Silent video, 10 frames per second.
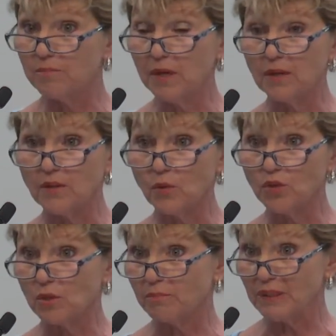uh, there was
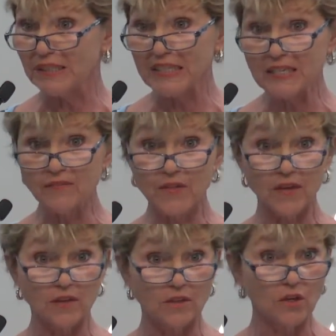a belief
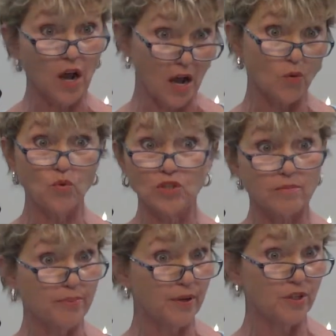that God was a
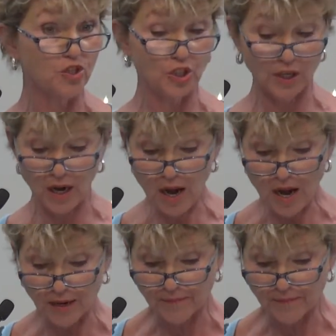punishing God.